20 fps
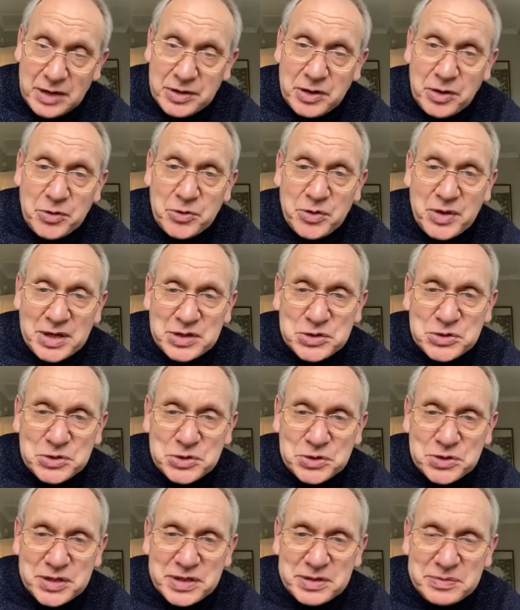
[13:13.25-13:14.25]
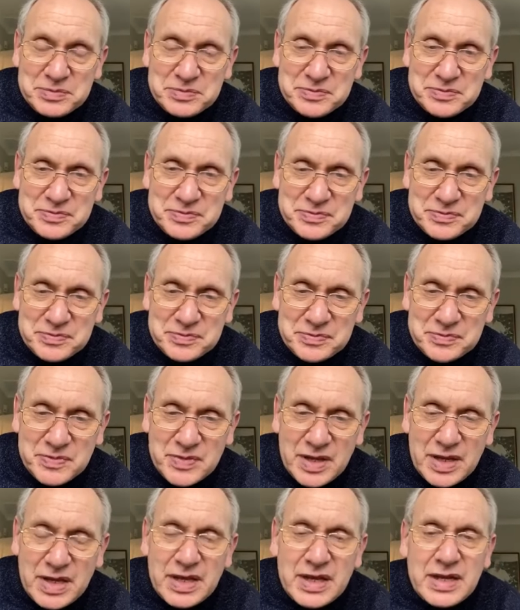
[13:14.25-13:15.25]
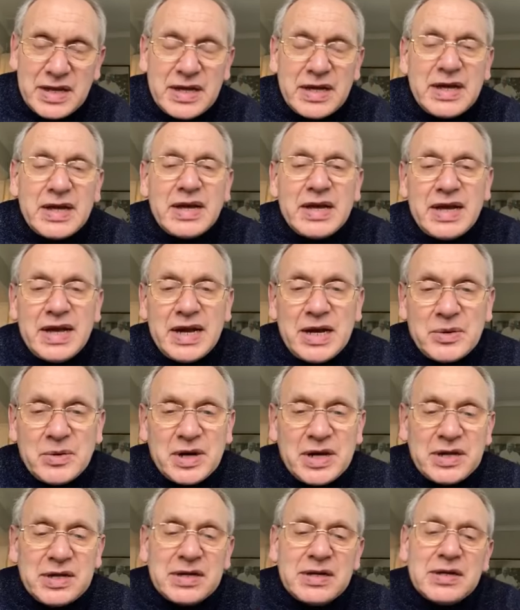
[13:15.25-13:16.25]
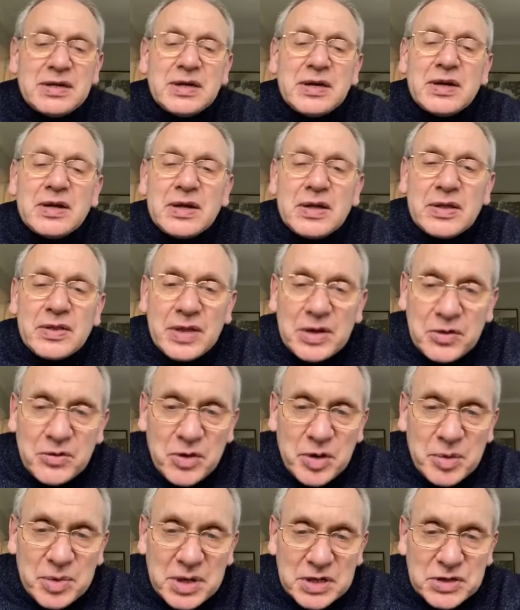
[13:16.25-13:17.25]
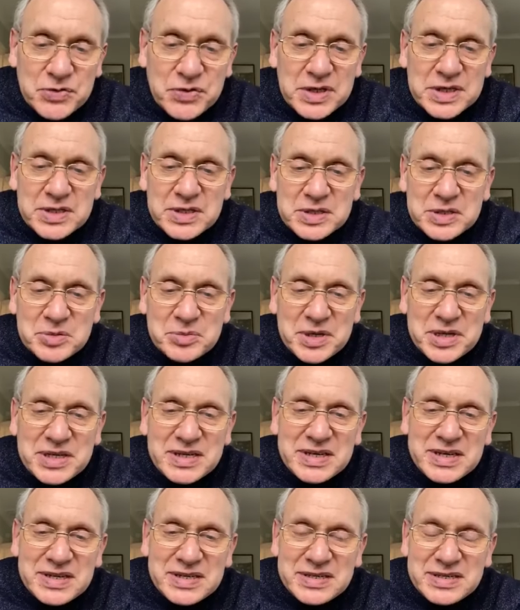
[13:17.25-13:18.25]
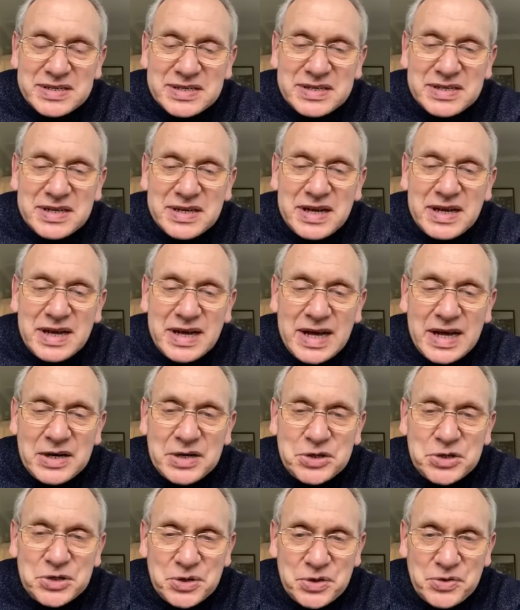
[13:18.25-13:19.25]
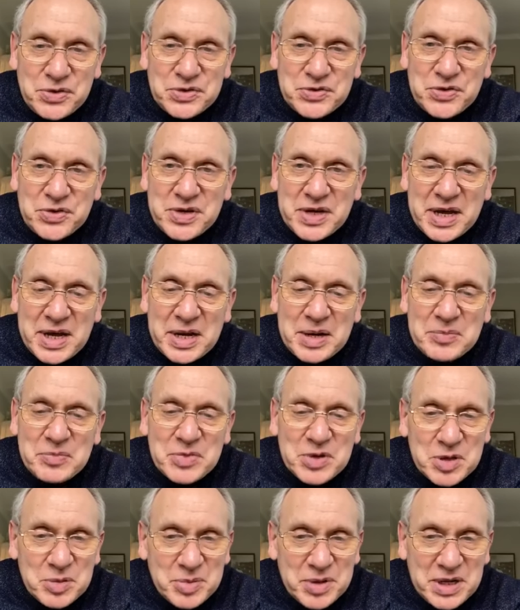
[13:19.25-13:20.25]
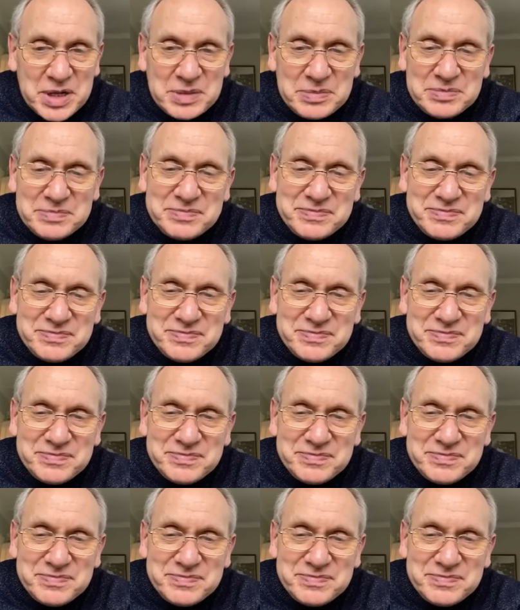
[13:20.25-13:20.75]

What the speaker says: I know through that story. Anyway, thank you very much for listening to me, and enjoy the rest of your day. Goodbye.